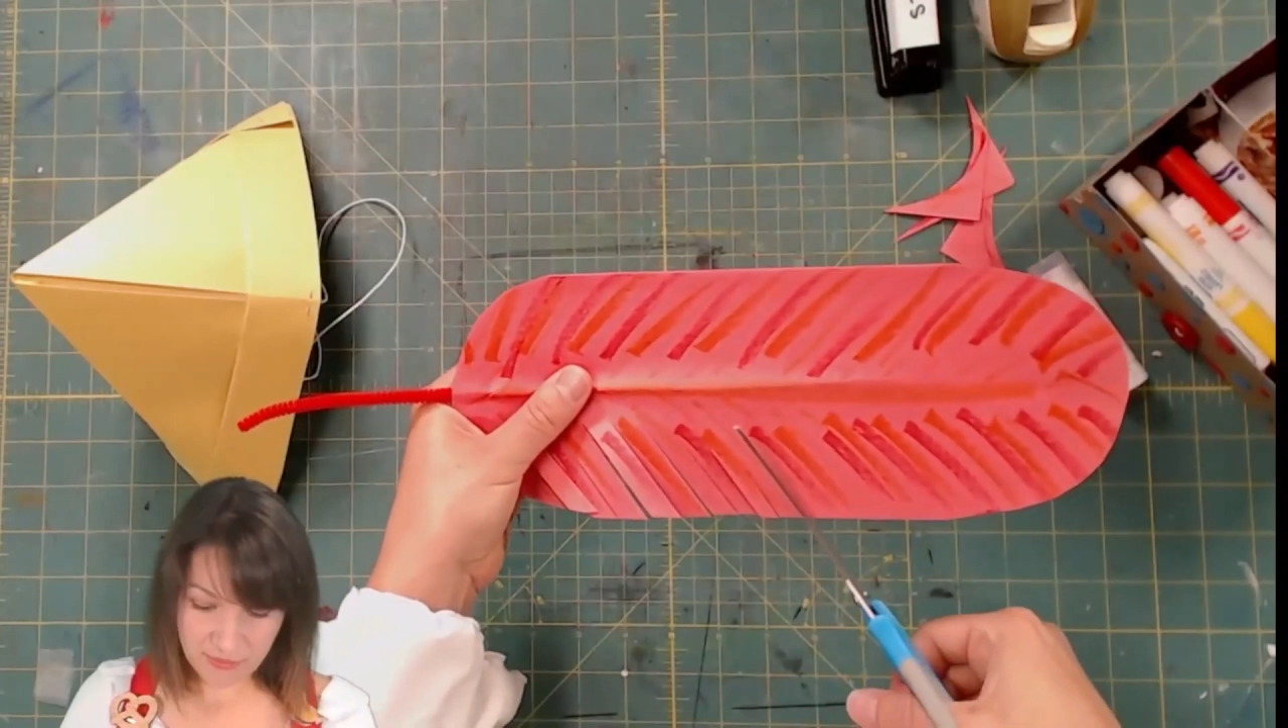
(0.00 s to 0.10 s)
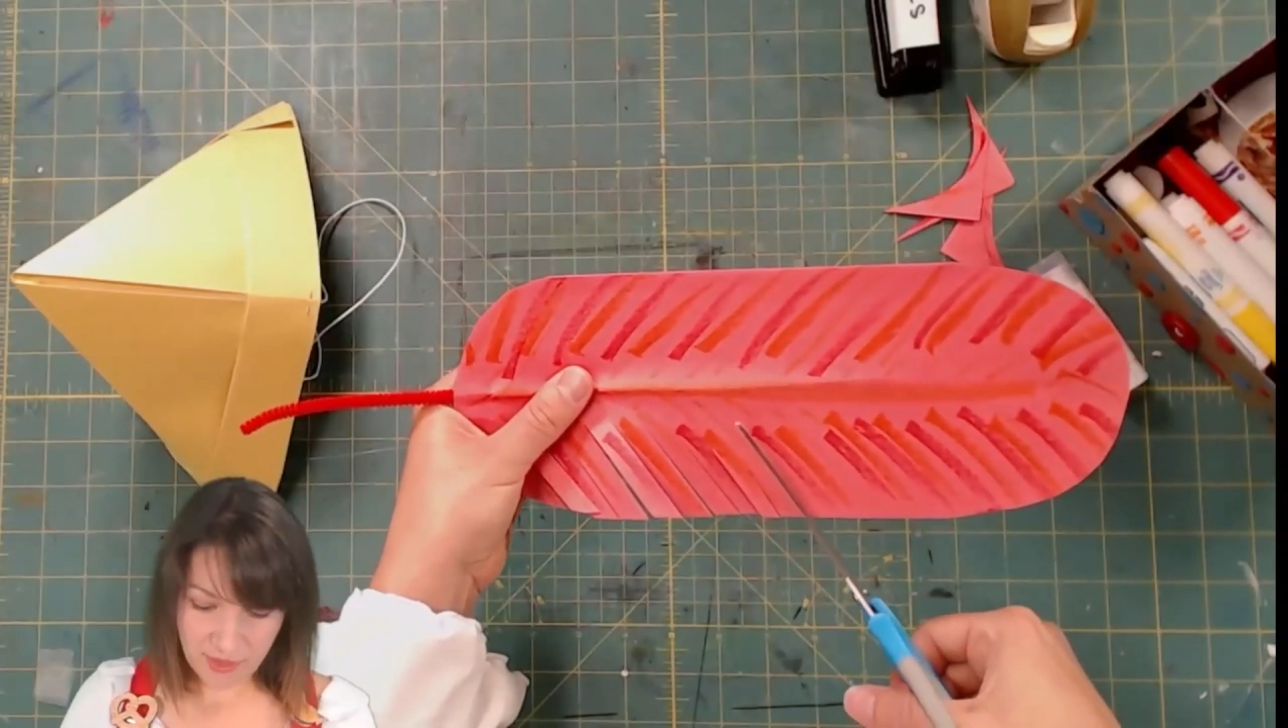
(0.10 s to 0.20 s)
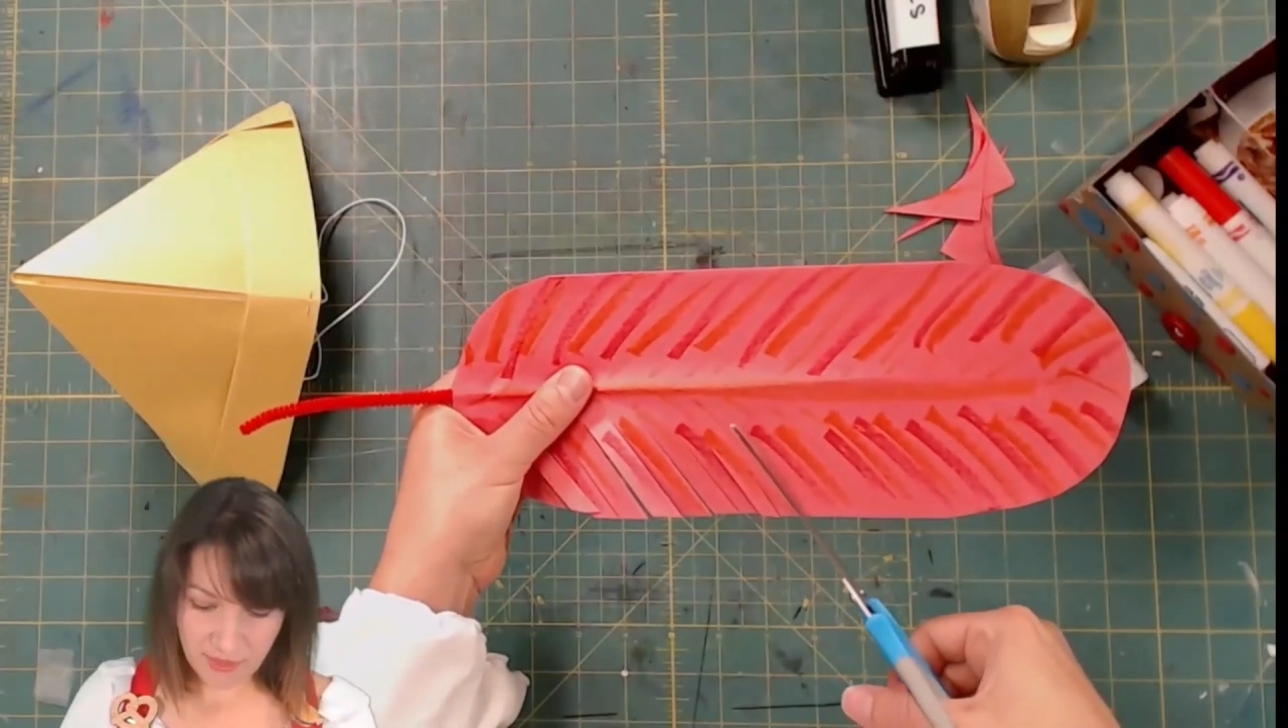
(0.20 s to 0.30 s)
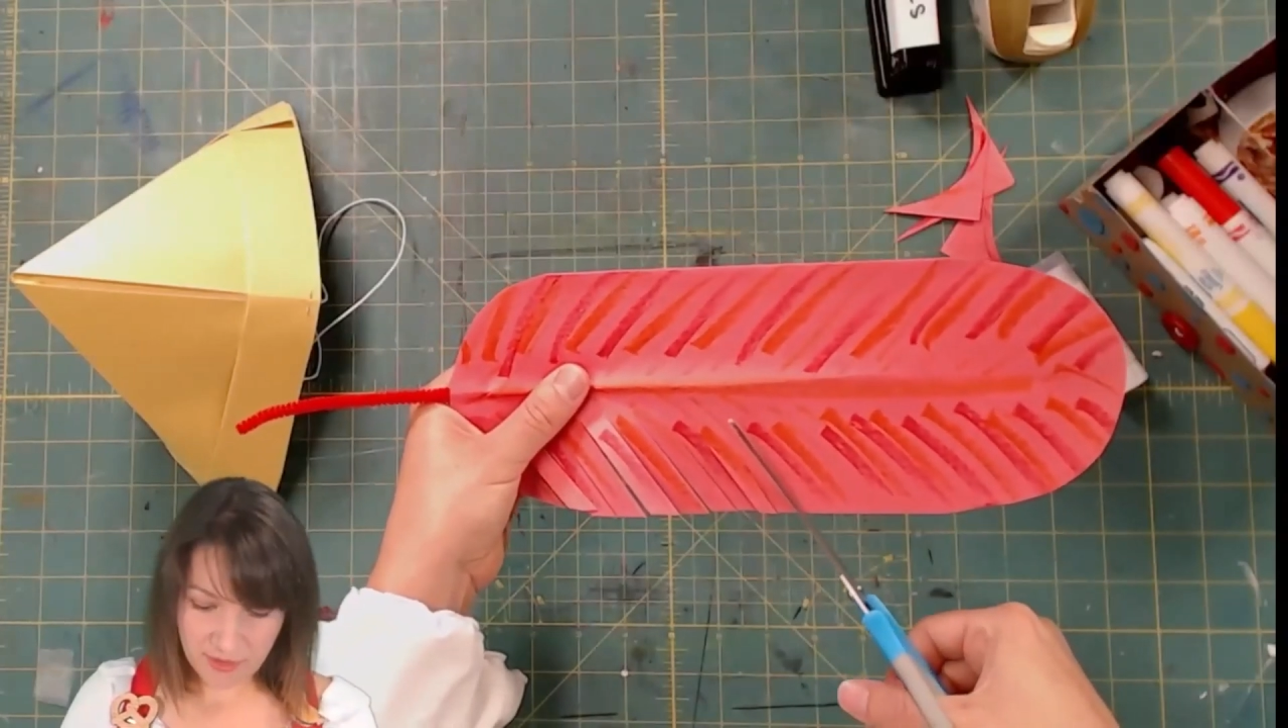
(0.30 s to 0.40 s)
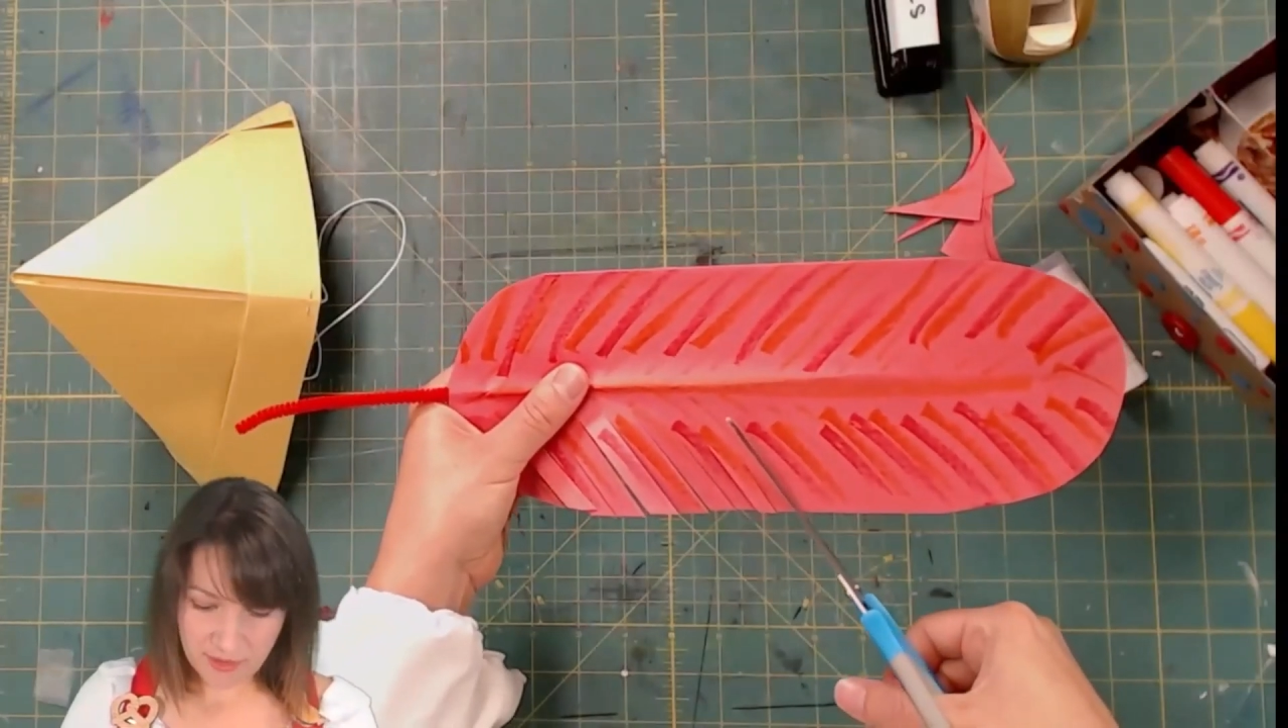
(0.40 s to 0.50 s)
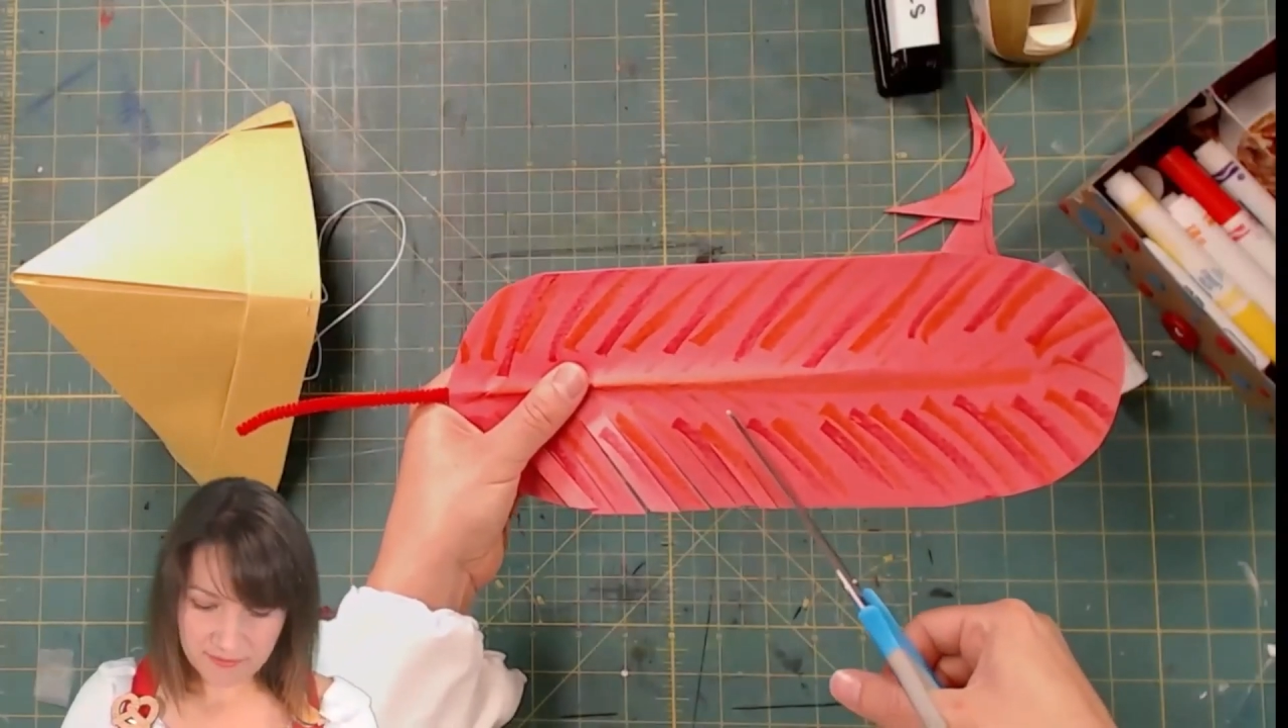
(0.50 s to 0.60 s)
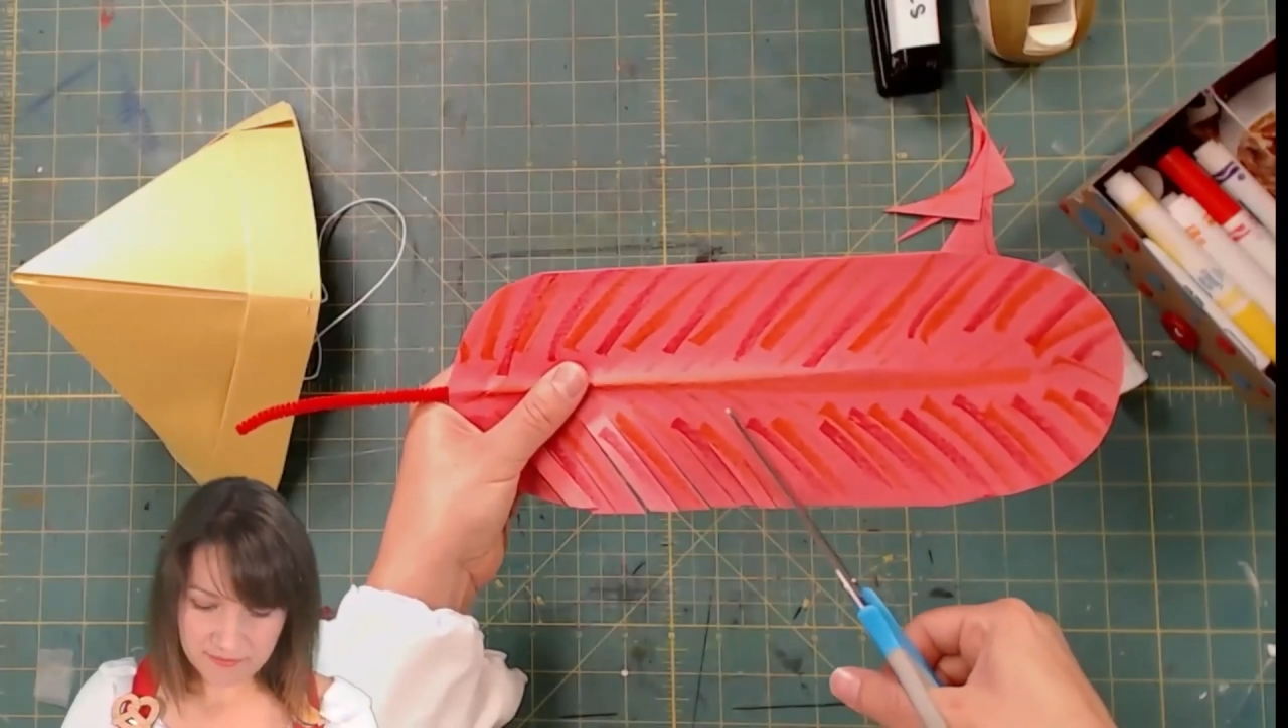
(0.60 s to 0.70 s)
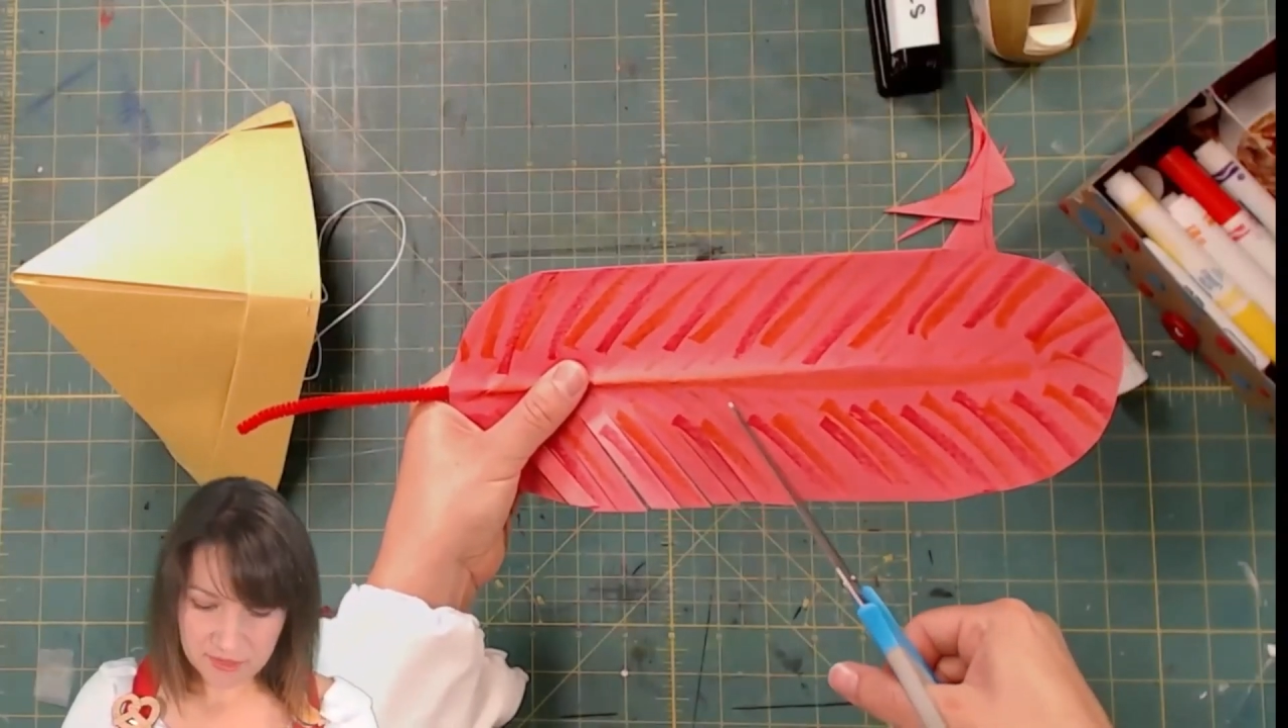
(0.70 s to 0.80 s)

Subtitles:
feather.